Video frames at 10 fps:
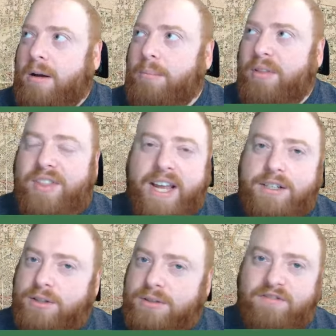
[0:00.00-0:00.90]
but they
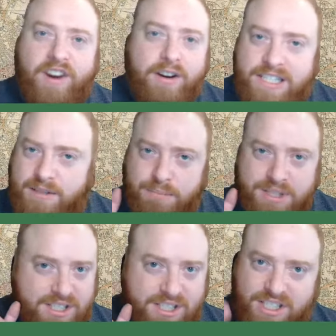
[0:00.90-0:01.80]
do very
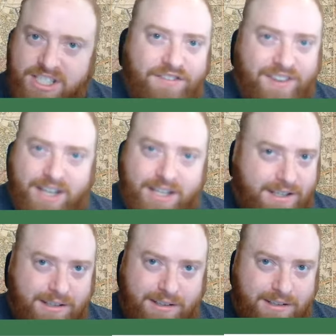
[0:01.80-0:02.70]
specific
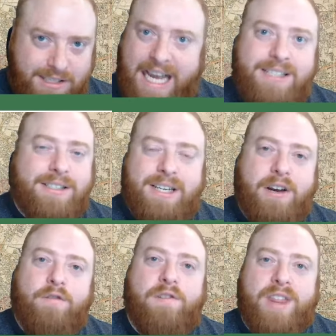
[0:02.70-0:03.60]

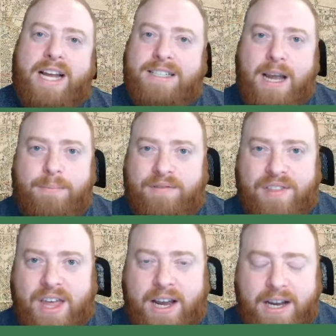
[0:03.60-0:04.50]
testing for that type of
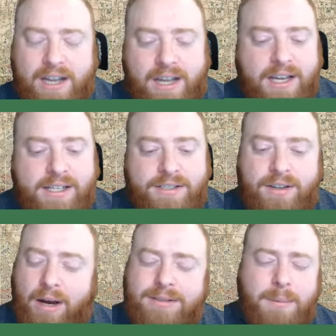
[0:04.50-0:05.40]
thing. So
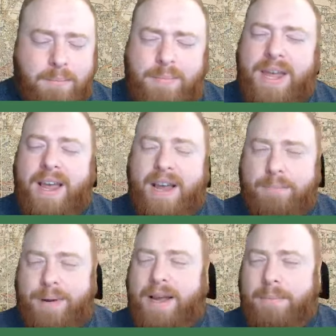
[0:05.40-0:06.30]
that was a
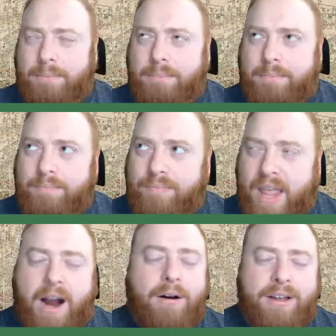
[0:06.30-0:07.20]
big, big
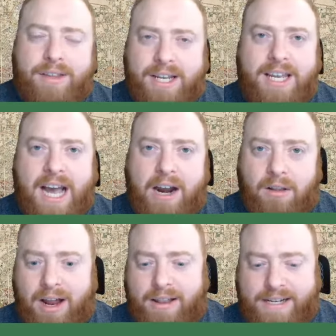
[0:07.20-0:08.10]
area that he got a
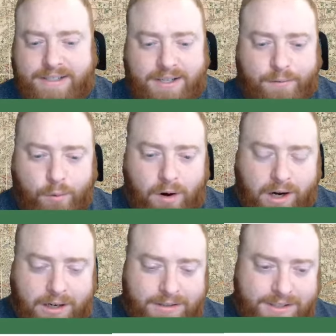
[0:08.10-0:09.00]
lot of that stuff
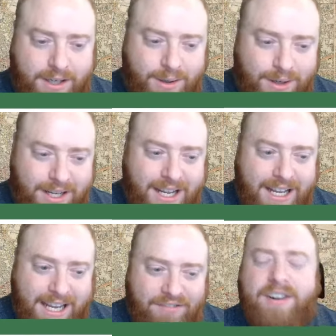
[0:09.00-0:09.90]
wrong. So,
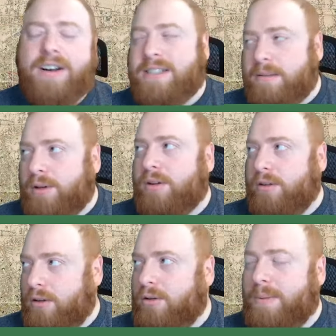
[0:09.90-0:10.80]
yeah, very similar to
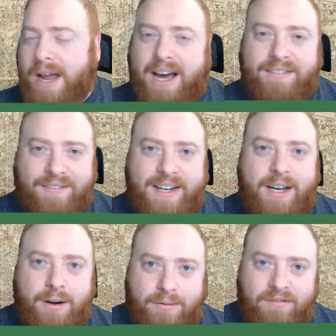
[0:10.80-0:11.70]
the Illuminati
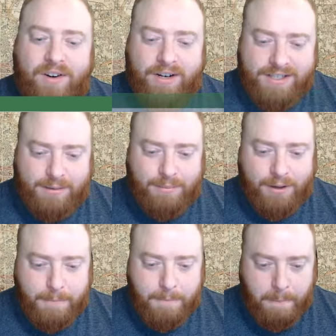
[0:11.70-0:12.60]
video. Very similar.